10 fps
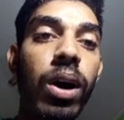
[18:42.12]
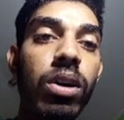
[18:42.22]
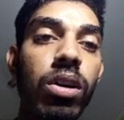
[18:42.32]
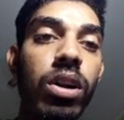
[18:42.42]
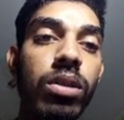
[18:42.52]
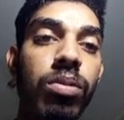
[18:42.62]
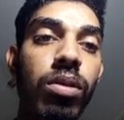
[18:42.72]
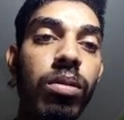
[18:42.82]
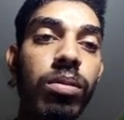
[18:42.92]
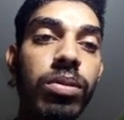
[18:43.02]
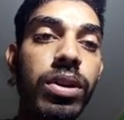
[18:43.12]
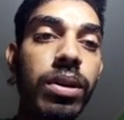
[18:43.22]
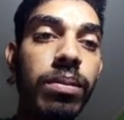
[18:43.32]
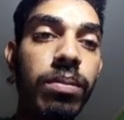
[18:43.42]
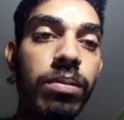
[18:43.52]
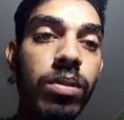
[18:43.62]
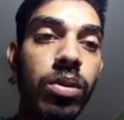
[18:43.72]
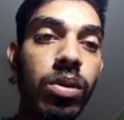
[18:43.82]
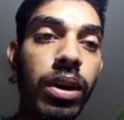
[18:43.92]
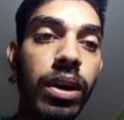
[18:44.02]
in the form of steam. Okay,